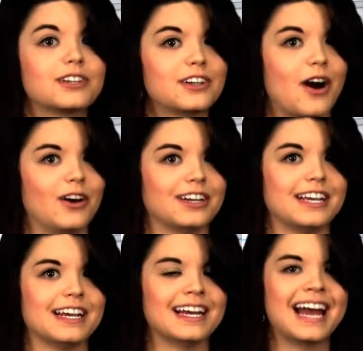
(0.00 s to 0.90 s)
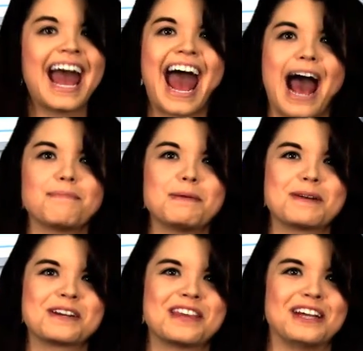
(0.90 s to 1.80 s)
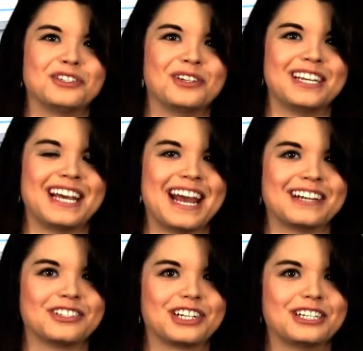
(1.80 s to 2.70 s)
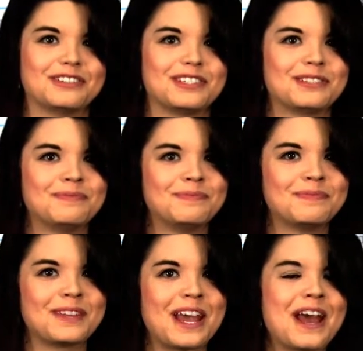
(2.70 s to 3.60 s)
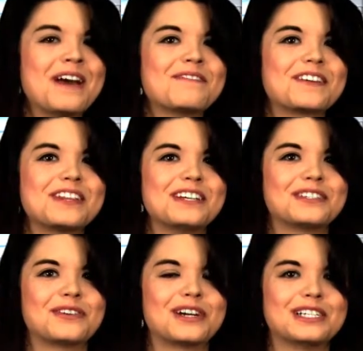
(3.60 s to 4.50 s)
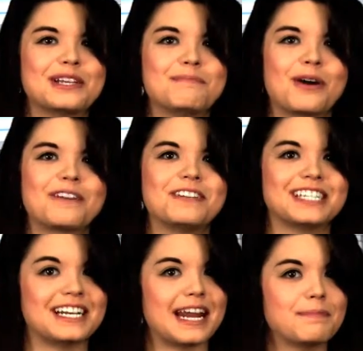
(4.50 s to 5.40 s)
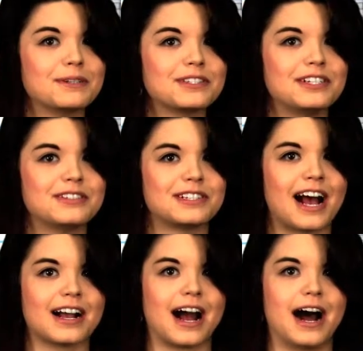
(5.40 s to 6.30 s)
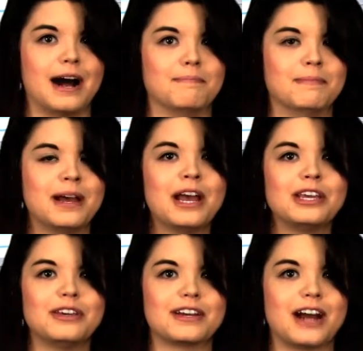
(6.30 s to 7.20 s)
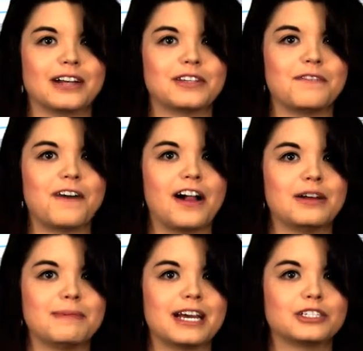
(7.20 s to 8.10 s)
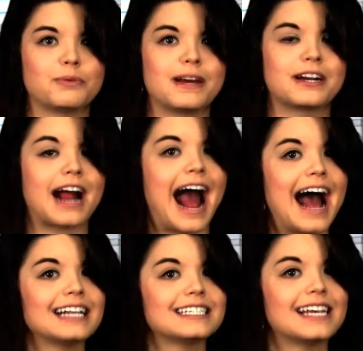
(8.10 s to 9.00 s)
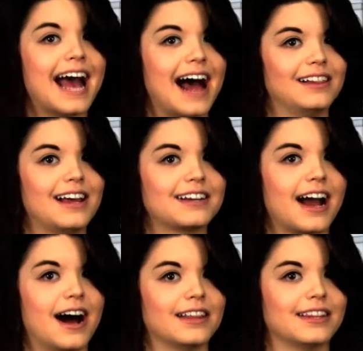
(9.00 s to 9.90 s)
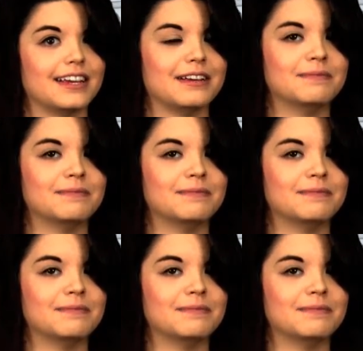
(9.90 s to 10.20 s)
Rinaldi. Happy birthday, Julie Andrews. For these stories and more, visit NaplesNews.com. You can also follow me on Twitter at LNConley.